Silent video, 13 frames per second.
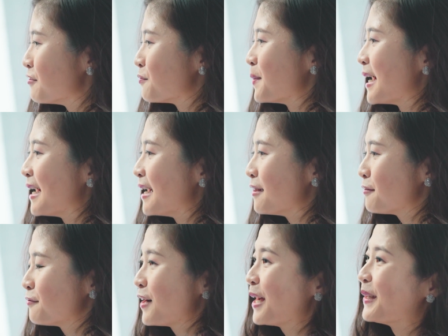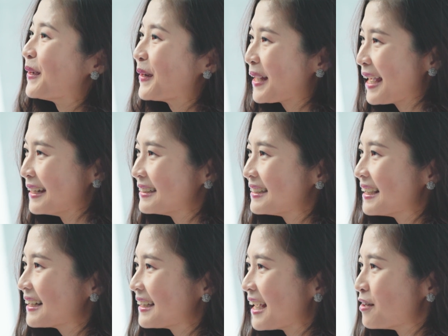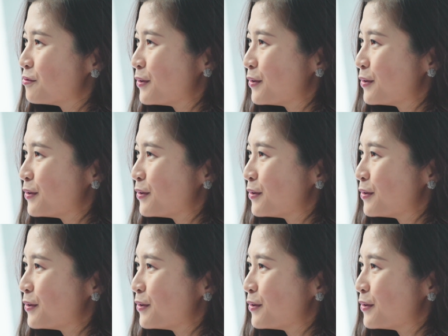If my father can take that